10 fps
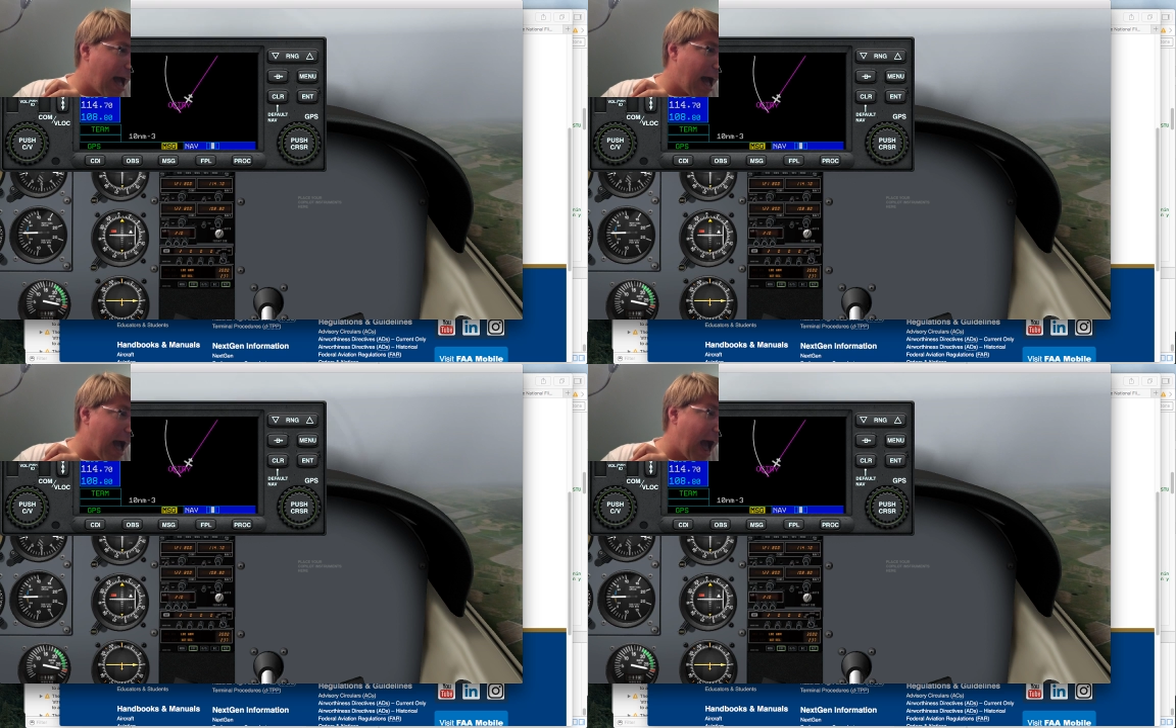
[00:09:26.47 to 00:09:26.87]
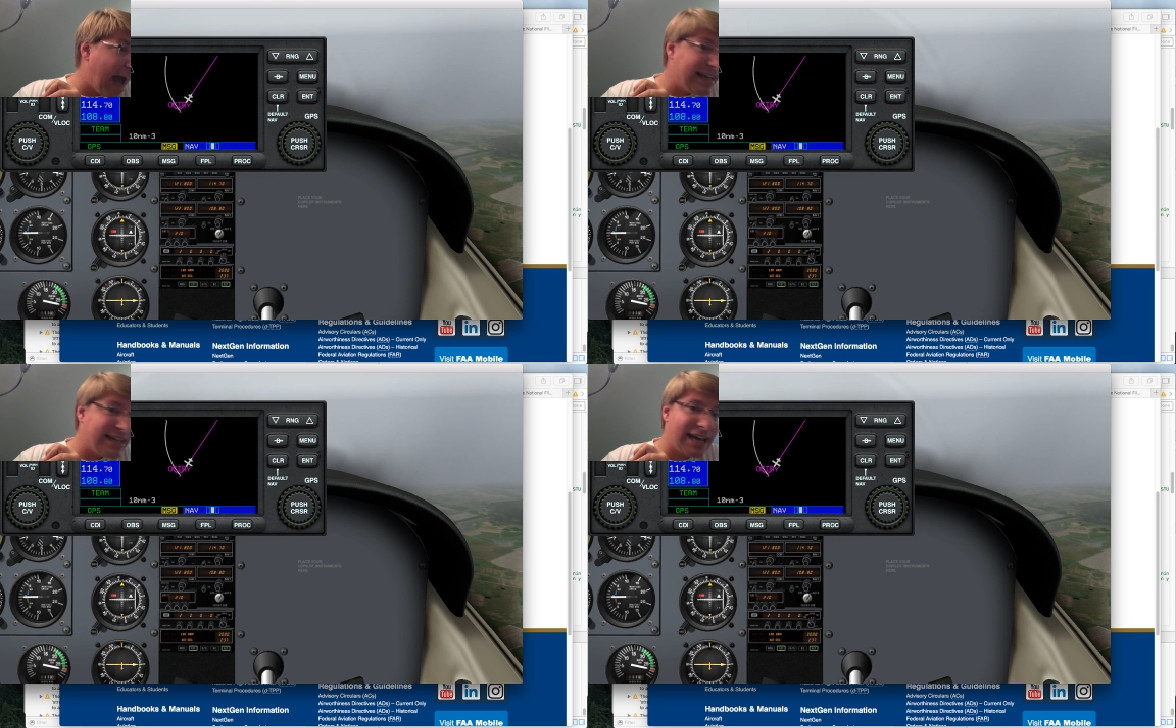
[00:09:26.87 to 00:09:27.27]
I
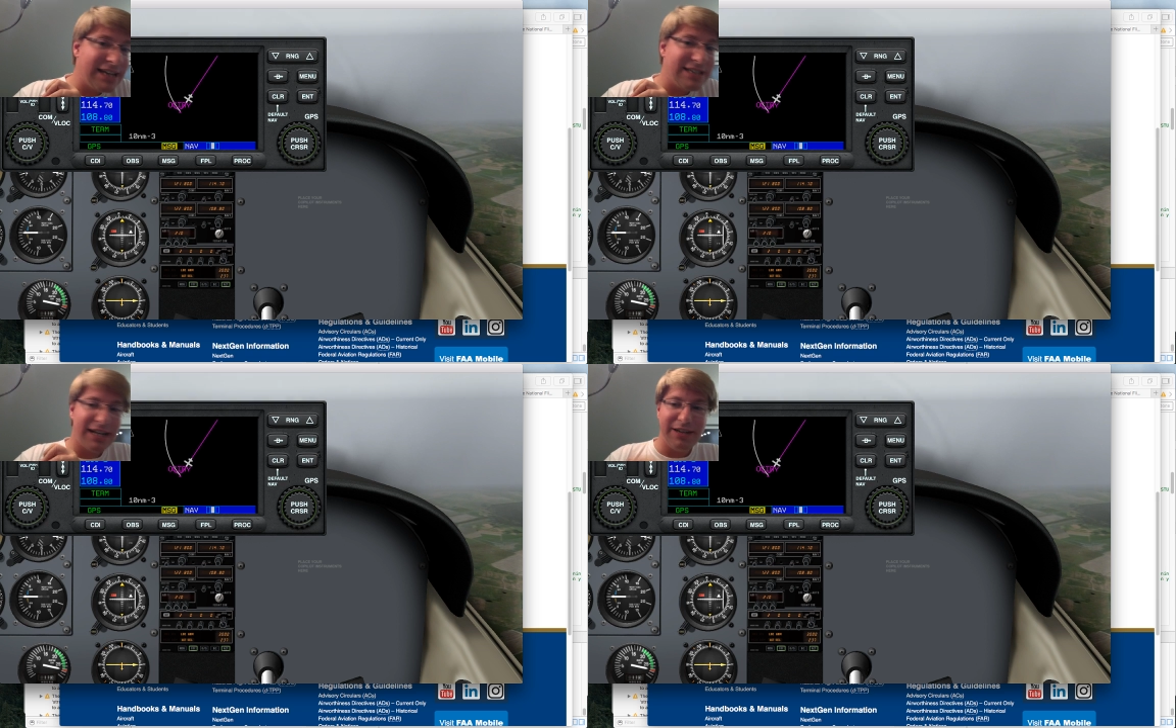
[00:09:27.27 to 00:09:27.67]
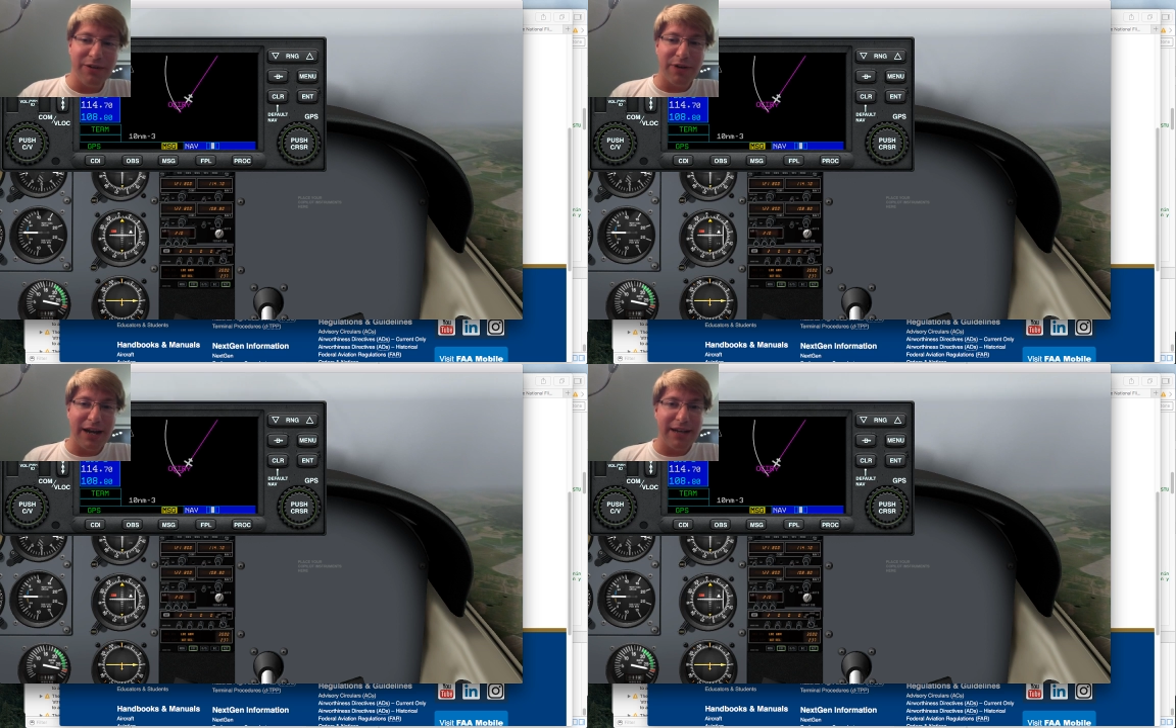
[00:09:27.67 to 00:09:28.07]
can't tell you
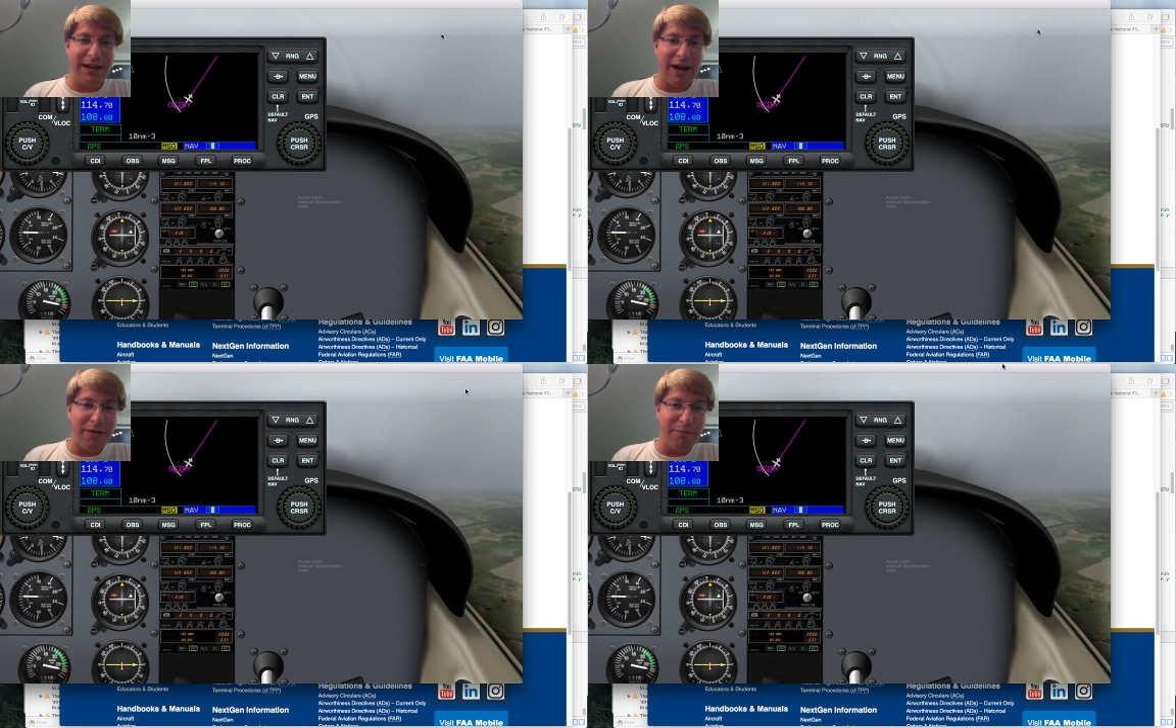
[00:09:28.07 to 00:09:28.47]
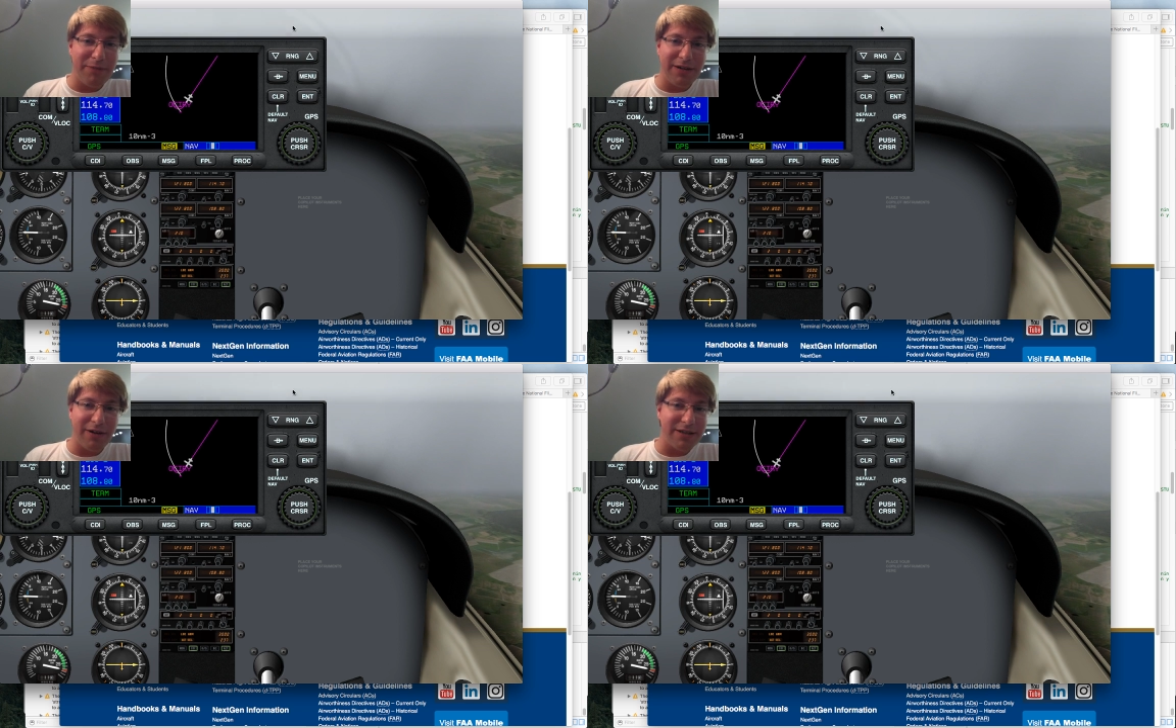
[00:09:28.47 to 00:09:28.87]
right now
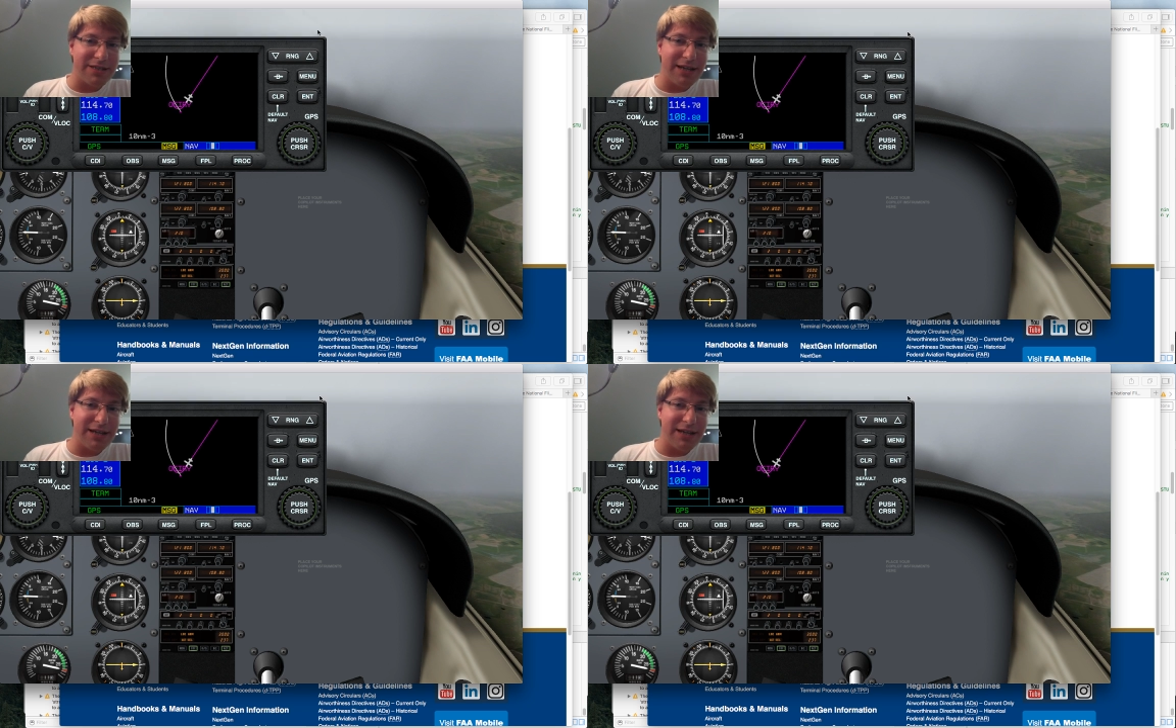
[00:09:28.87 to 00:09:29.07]
because